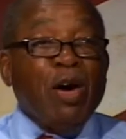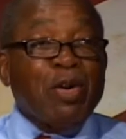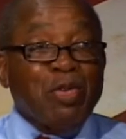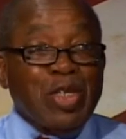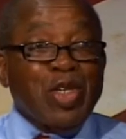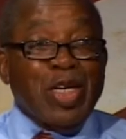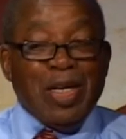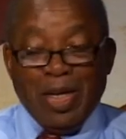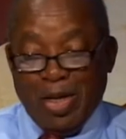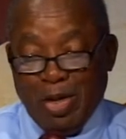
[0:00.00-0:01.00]
resident
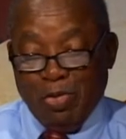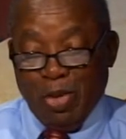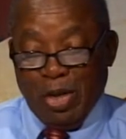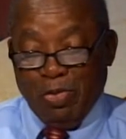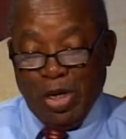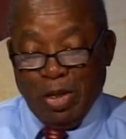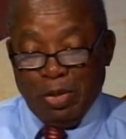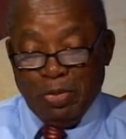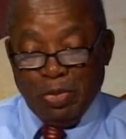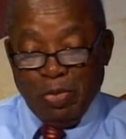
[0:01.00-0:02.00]
of
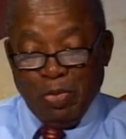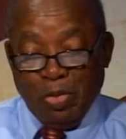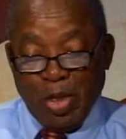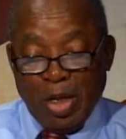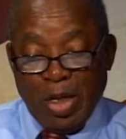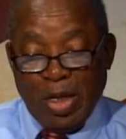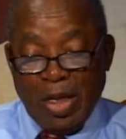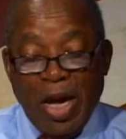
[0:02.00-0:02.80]
Winterville, and